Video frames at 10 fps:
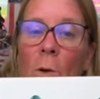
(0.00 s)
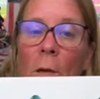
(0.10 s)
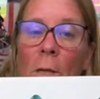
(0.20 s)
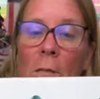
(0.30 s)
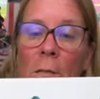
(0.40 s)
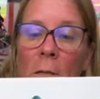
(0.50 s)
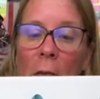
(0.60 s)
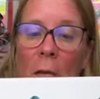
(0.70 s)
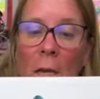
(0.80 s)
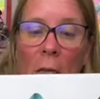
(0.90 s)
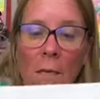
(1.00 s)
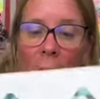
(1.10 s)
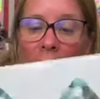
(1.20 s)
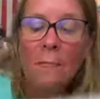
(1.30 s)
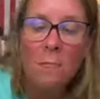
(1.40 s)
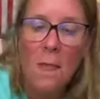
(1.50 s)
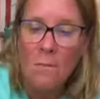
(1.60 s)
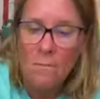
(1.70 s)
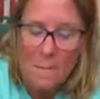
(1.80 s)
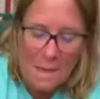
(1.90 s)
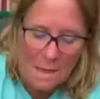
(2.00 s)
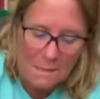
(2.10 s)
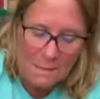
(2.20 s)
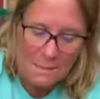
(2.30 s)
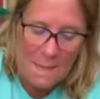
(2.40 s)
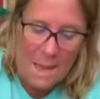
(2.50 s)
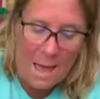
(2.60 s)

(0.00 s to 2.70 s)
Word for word: put. I love making the